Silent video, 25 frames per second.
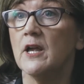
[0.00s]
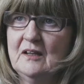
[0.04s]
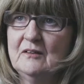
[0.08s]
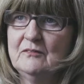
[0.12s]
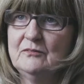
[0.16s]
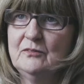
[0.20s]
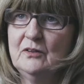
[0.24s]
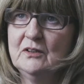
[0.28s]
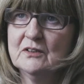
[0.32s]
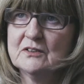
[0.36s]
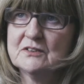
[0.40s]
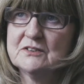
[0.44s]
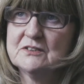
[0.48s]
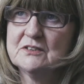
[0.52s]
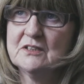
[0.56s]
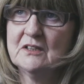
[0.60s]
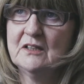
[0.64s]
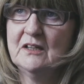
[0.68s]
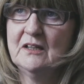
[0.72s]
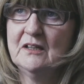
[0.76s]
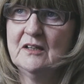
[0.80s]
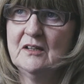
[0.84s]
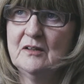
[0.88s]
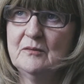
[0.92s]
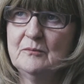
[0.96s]
I've worked
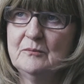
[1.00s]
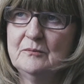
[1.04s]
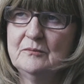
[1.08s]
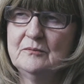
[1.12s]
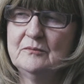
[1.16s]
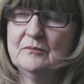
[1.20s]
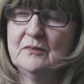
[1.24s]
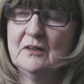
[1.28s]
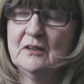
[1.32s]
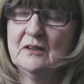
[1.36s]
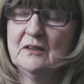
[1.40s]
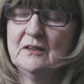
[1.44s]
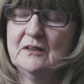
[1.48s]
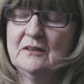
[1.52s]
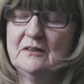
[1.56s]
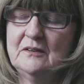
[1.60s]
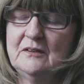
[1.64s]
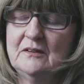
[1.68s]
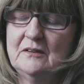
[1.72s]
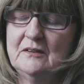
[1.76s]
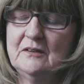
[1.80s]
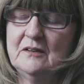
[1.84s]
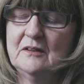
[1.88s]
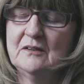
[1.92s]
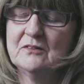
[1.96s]

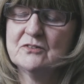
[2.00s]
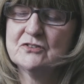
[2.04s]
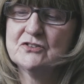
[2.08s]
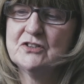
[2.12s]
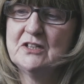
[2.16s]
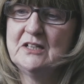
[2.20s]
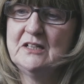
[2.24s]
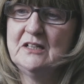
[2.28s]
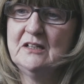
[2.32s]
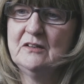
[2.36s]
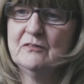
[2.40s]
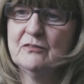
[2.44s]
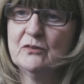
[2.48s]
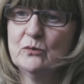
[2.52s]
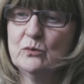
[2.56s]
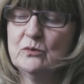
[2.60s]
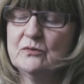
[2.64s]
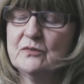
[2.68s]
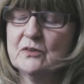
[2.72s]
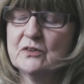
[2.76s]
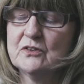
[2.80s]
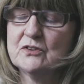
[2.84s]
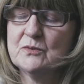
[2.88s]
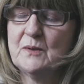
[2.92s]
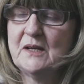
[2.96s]
in training for
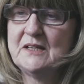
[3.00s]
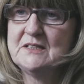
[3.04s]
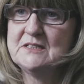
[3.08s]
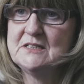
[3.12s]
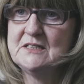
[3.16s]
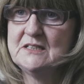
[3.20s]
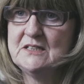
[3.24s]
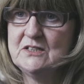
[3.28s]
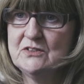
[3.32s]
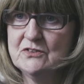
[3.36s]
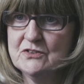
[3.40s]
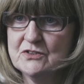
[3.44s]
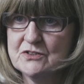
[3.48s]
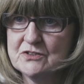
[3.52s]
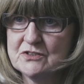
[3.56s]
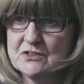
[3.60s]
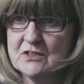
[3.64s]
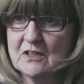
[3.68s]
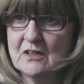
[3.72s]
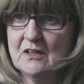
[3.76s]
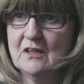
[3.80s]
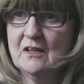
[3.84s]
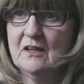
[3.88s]
over 20 years